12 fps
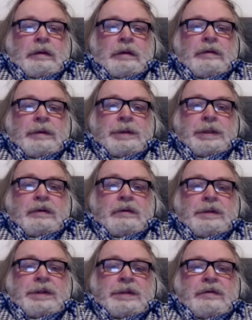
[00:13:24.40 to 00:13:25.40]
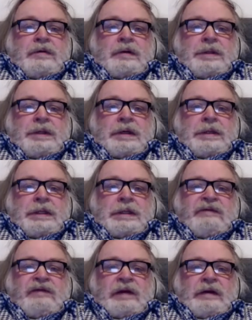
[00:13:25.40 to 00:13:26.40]
the Jews do not
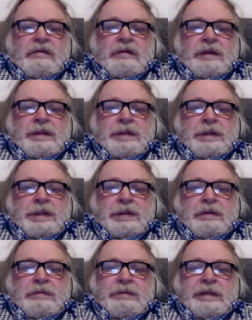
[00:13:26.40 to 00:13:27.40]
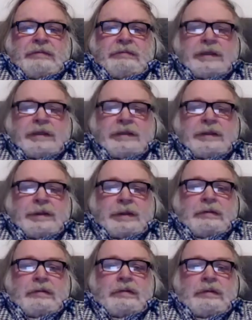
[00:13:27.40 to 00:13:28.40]
identify with Joshua ben
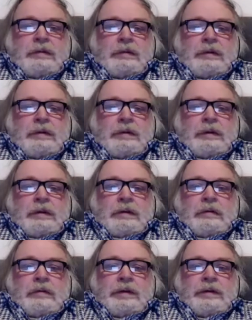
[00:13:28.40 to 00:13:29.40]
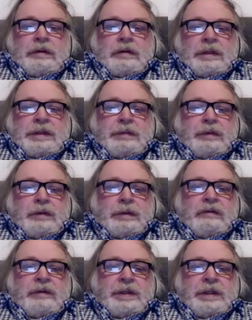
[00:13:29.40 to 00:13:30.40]
Pandra, with the
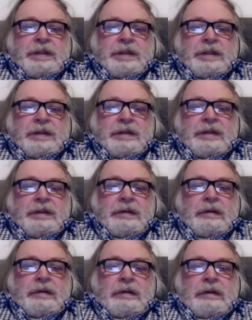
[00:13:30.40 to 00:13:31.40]
gospel of Jesus.